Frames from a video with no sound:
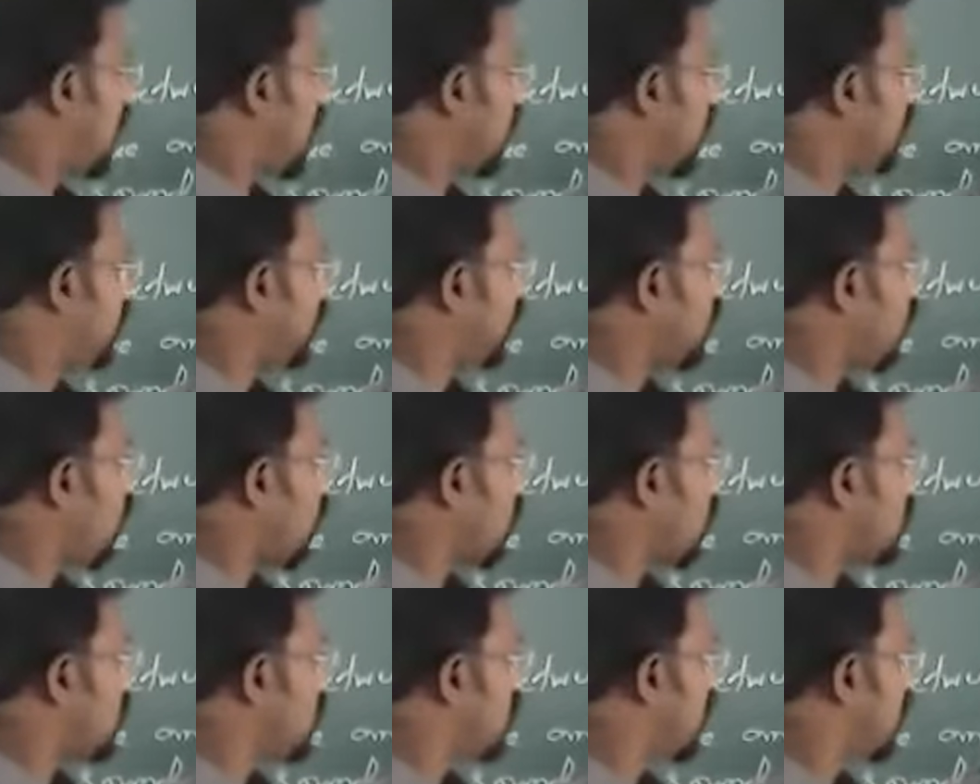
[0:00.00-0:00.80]
with
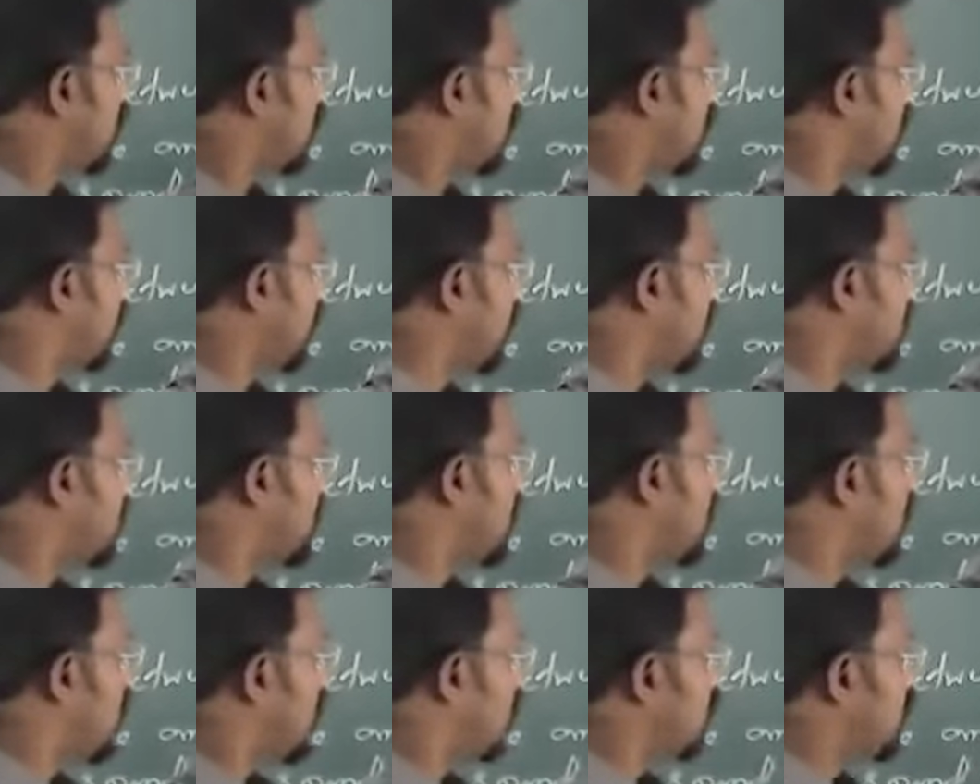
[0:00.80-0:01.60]
horizontal. Yes,
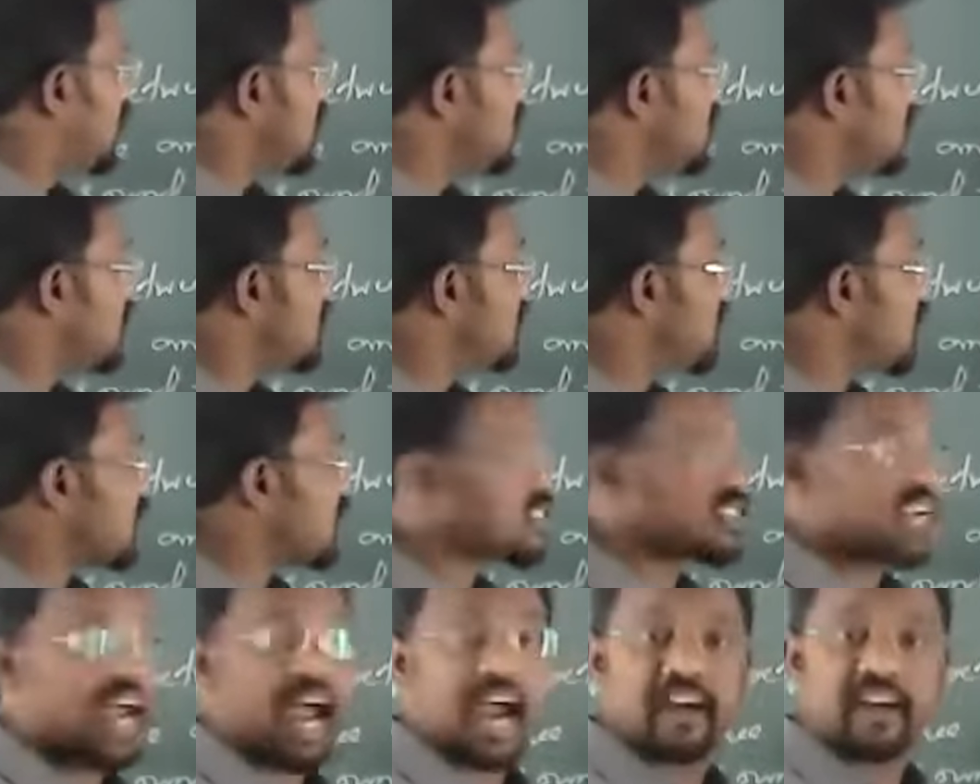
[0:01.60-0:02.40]
this is the
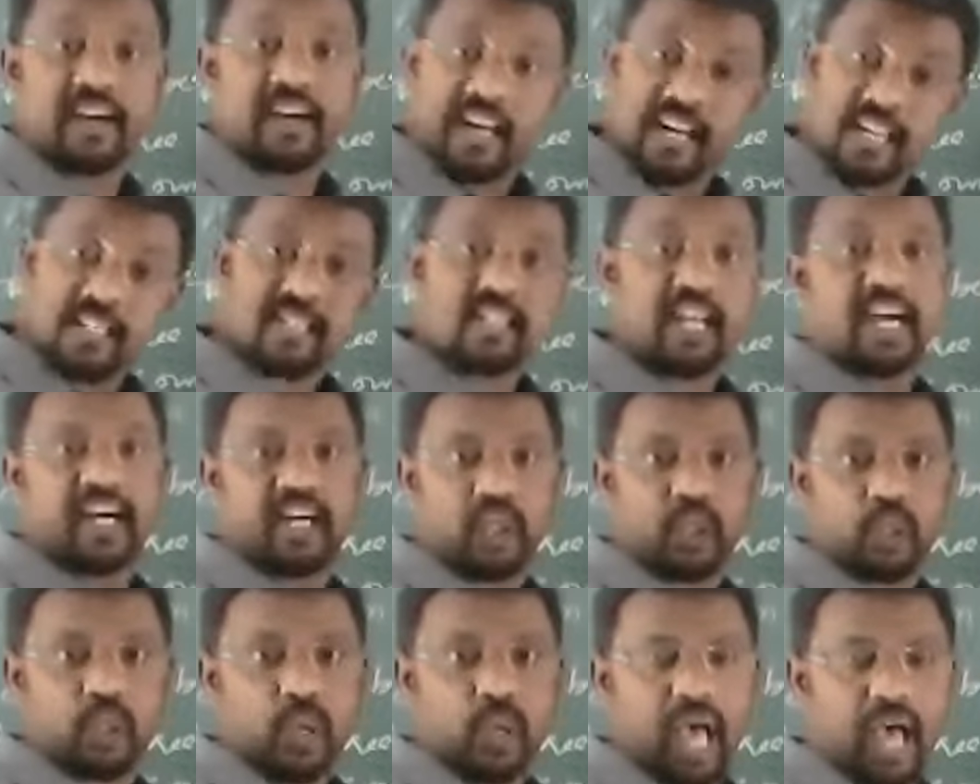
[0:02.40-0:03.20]
standard
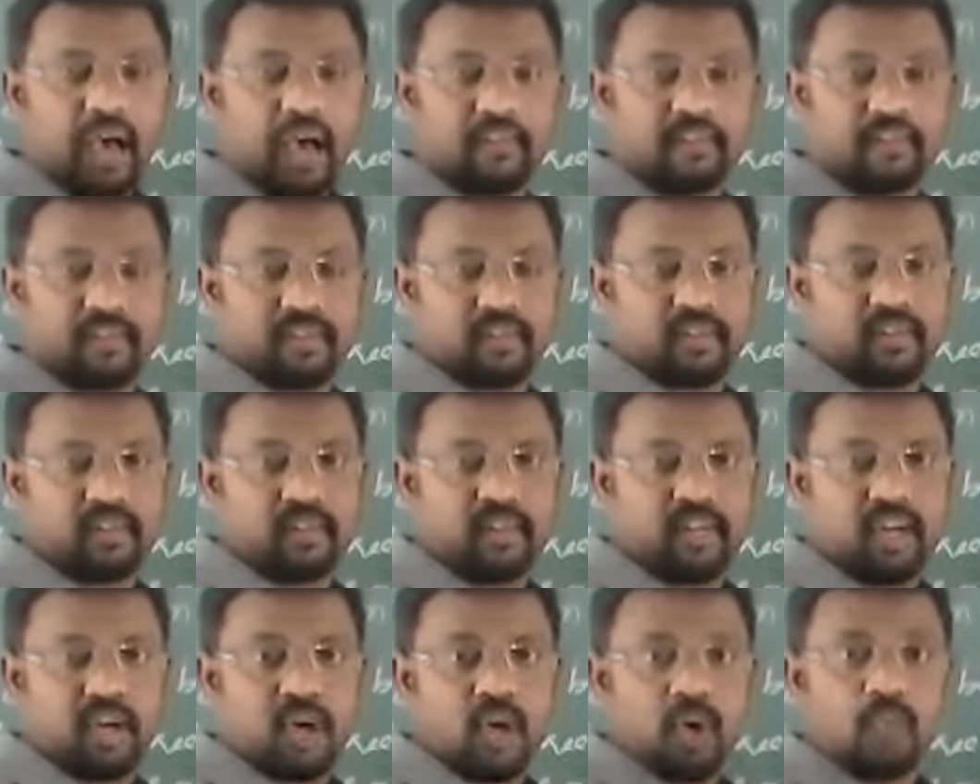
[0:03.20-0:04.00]
side you have,
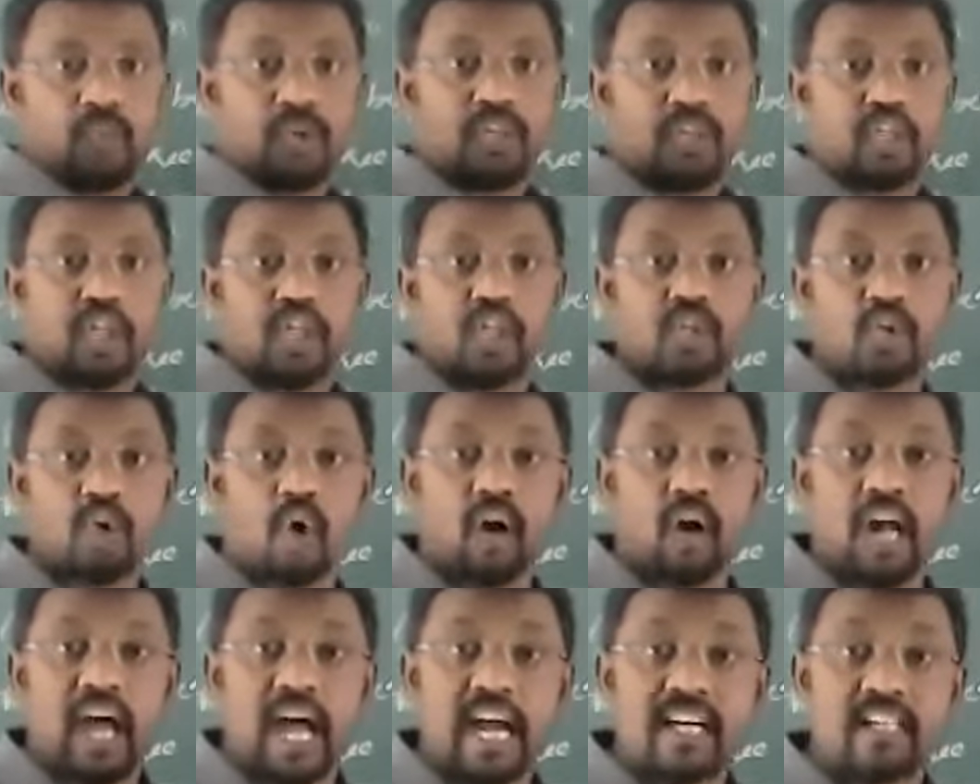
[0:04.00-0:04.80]
which is
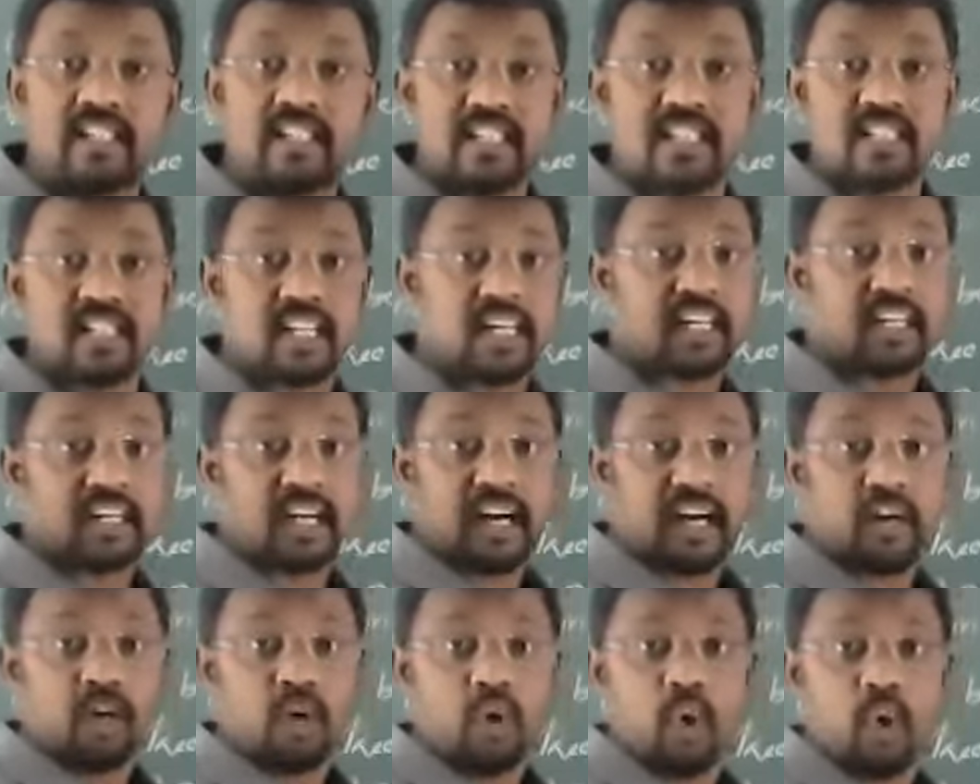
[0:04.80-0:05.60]
called adjacent
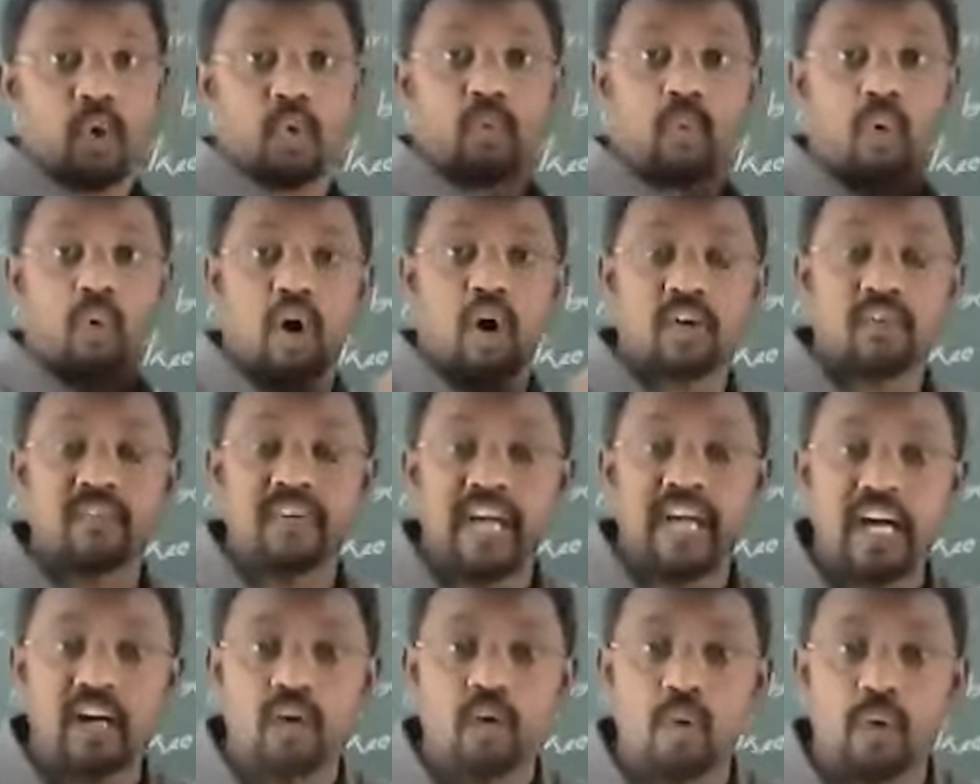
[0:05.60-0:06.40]
line. What
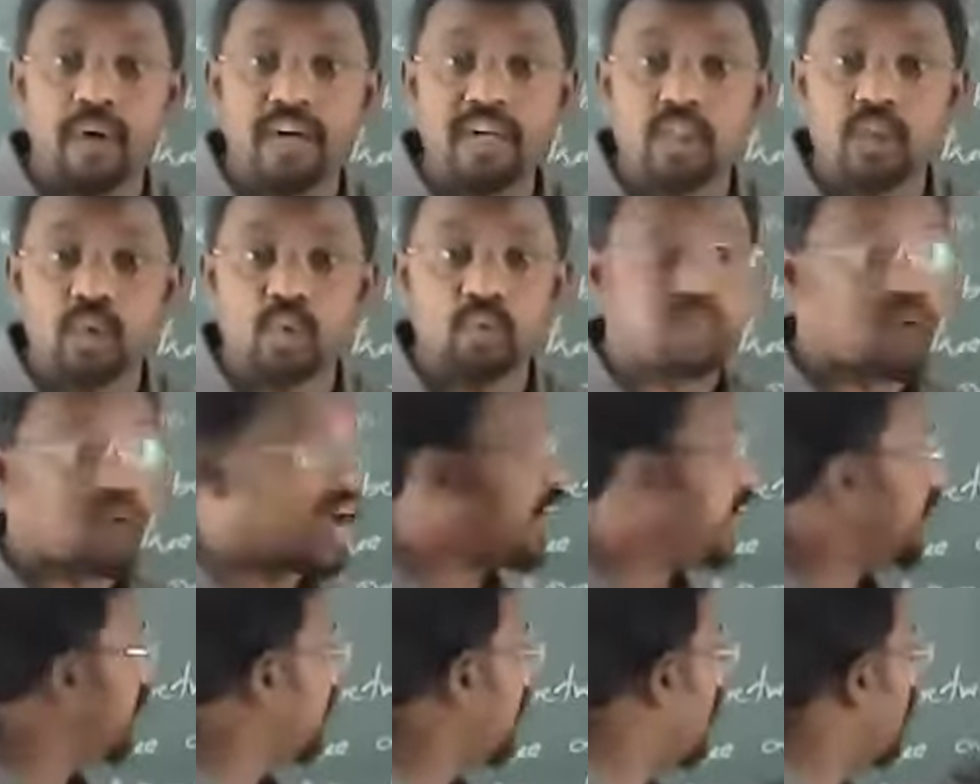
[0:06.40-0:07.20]
we are going to find